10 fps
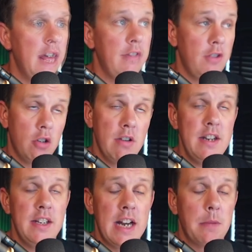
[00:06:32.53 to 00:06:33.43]
if you're
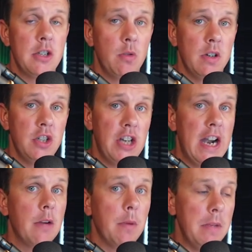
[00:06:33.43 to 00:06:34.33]
creating an app that you want to
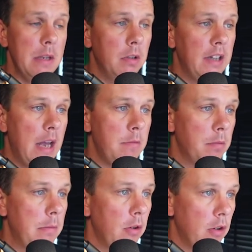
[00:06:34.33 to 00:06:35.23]
share with people and um, you're
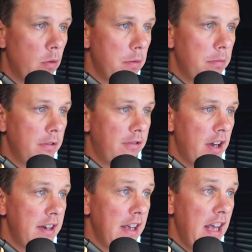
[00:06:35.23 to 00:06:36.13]
probably going to want to provide